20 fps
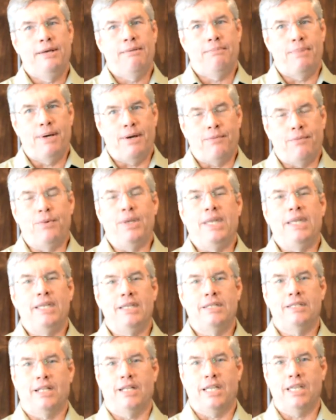but we
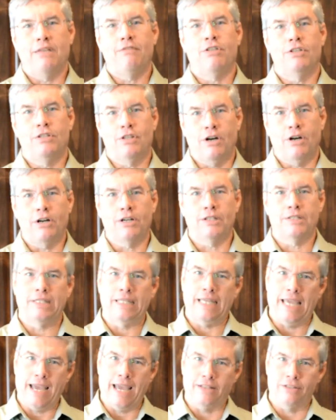need to leave the dogs and
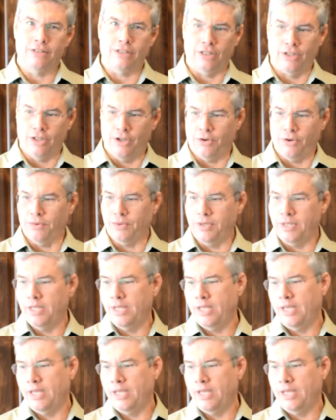cats alone.